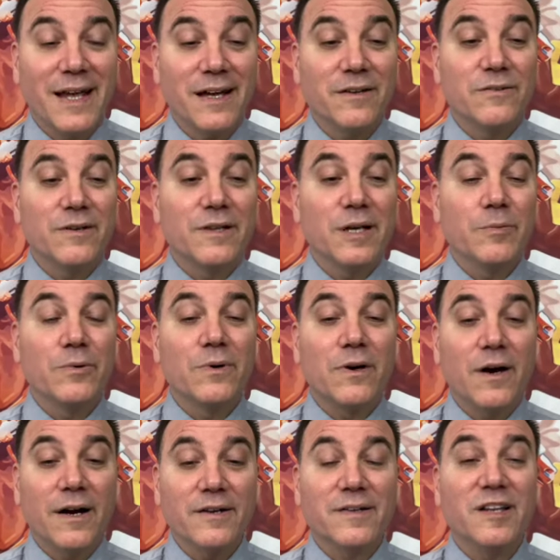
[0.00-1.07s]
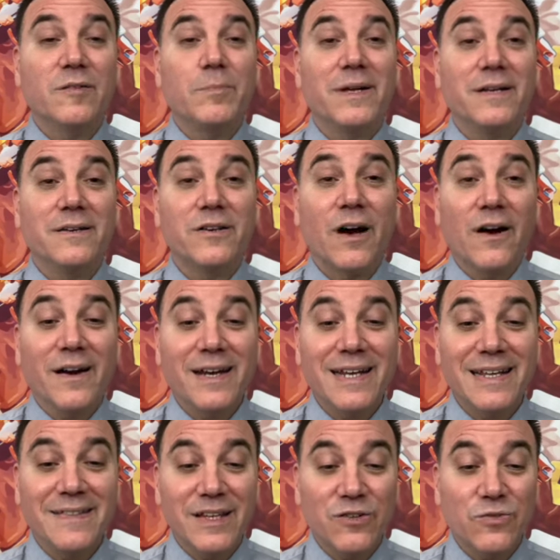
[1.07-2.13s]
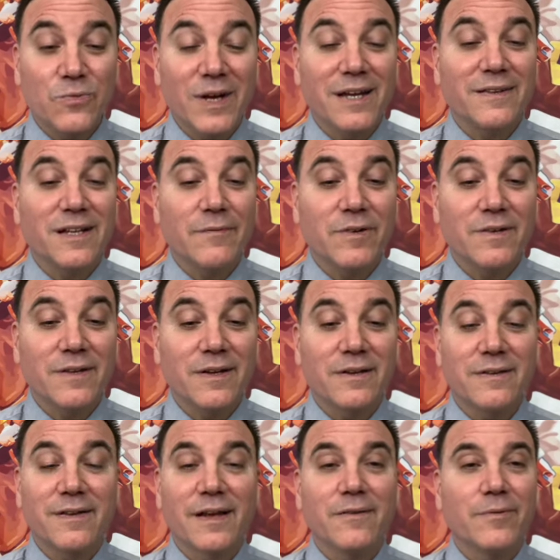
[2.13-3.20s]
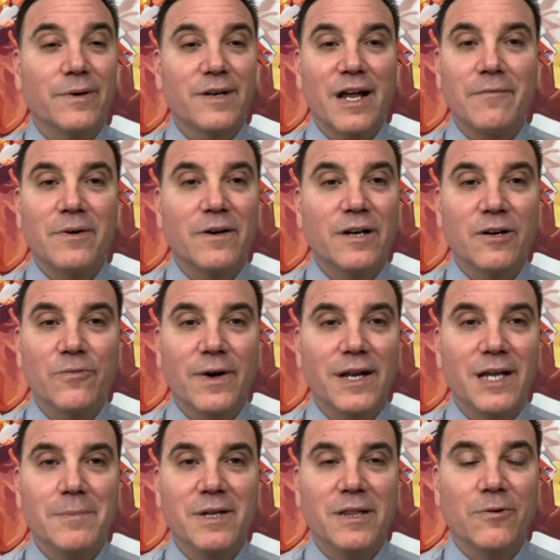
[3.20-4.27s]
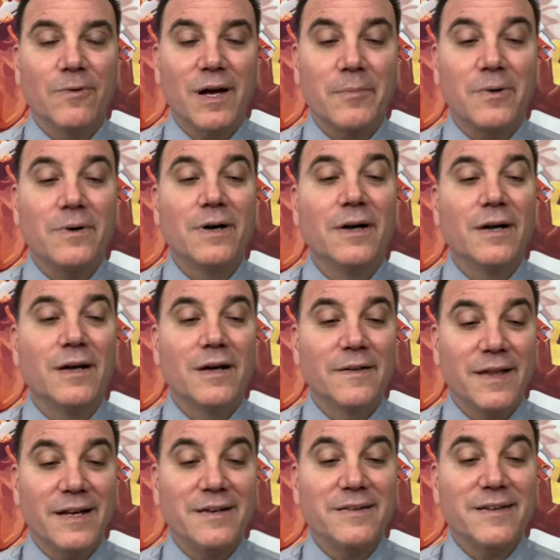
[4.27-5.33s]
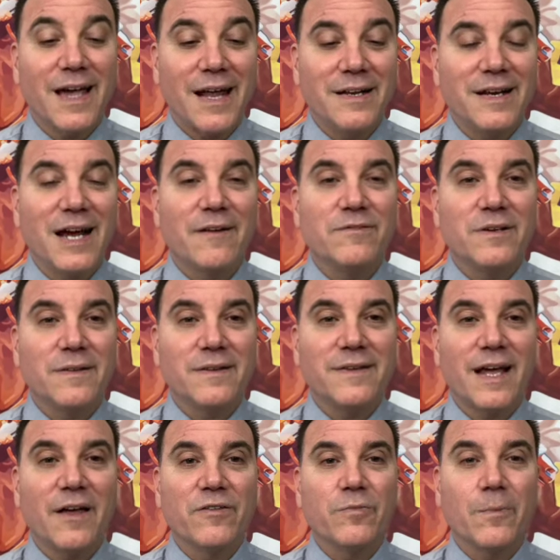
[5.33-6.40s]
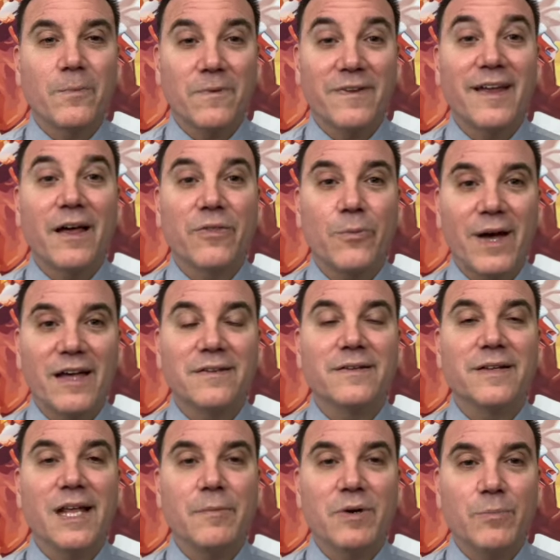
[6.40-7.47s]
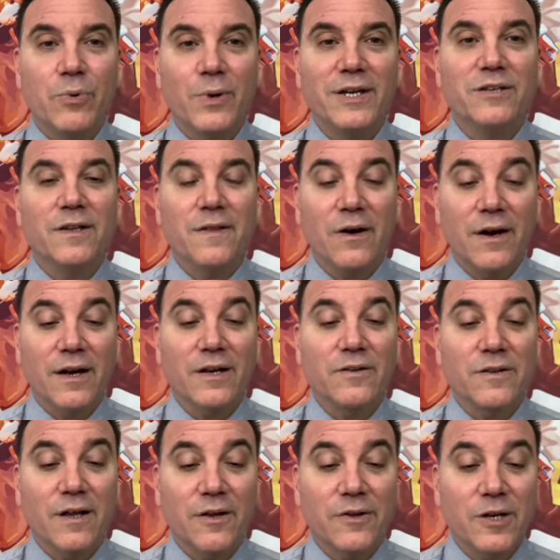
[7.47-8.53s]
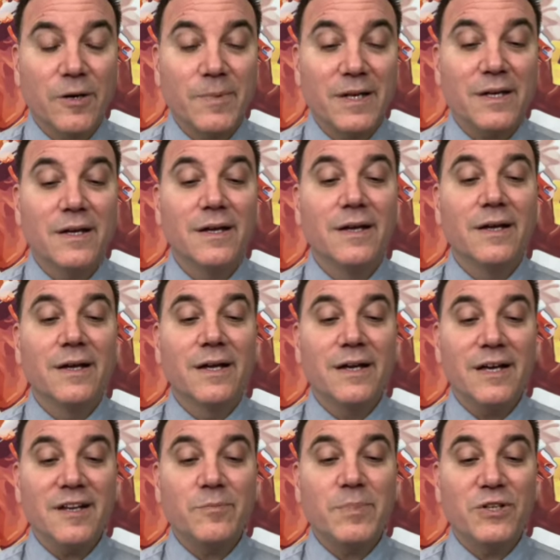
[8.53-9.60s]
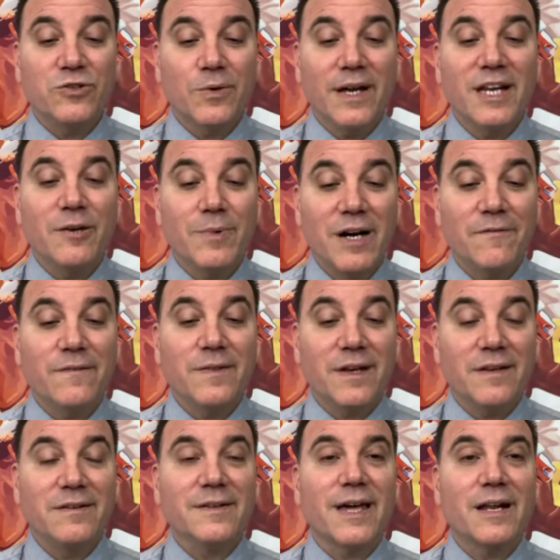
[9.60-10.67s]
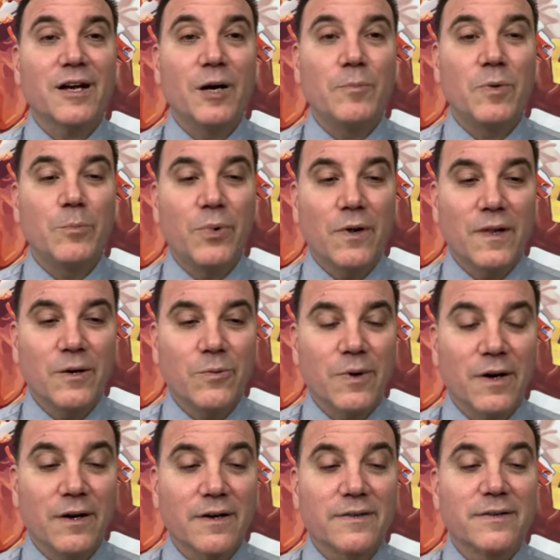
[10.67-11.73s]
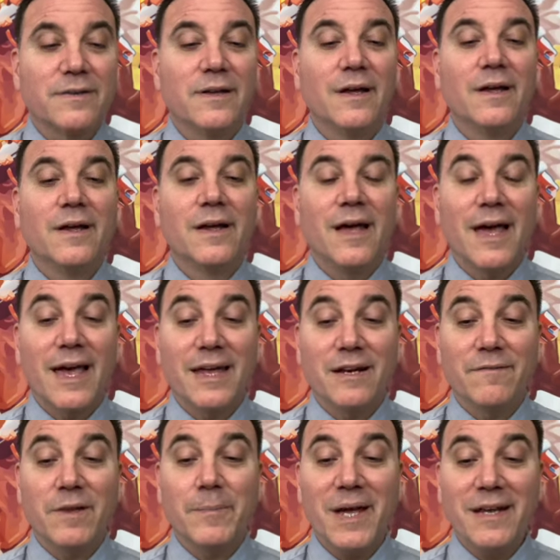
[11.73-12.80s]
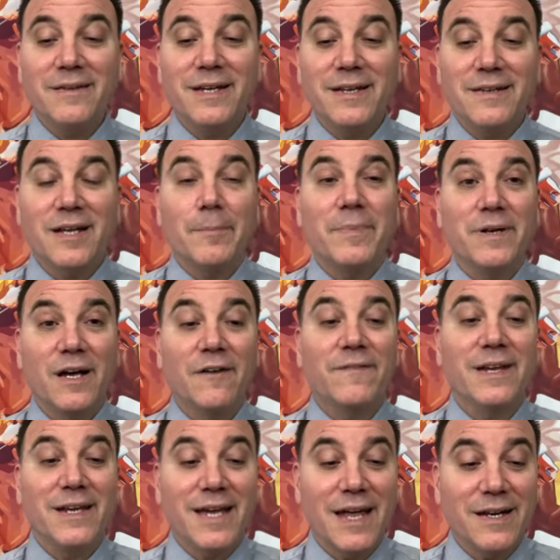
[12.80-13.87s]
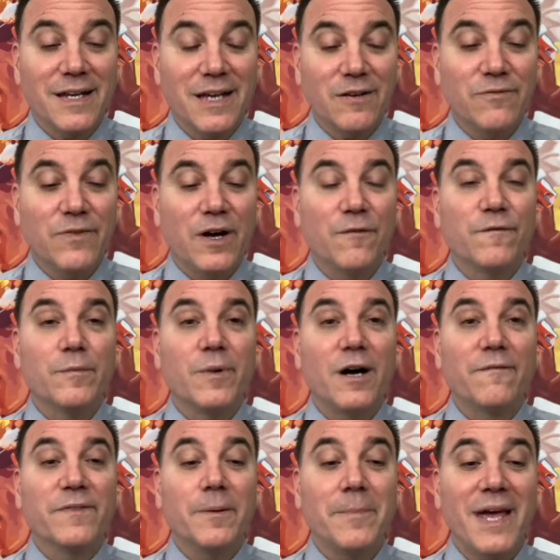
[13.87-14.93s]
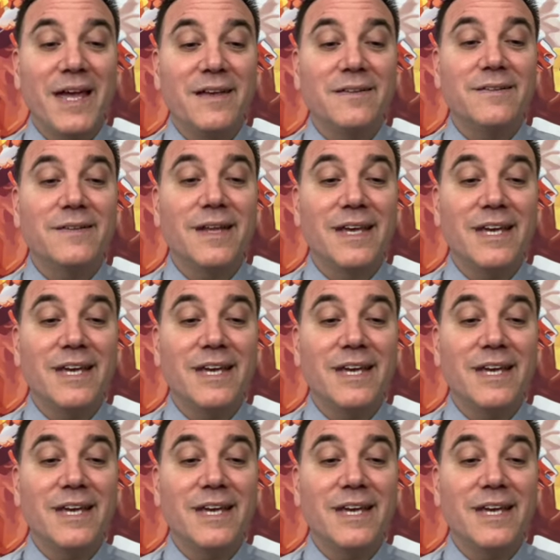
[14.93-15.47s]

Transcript: Dan. So Liberal Arts has been targeting this race ever since. They were never going to run him in the Rebel. They decided after the Southwest that they would point to the Arkansas Derby. He's been training well for this. He's got a couple bullet works, and if the pace heats up enough, he can get involved from off the pace.